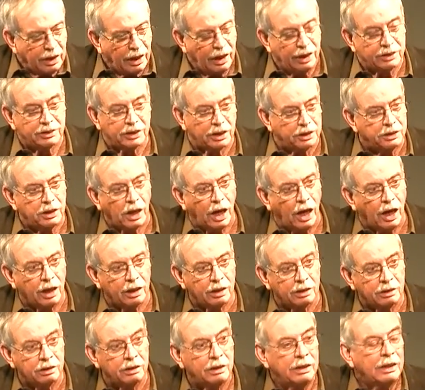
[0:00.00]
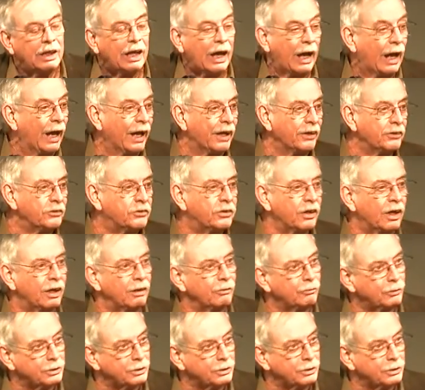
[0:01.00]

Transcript: as a dollar, and uh,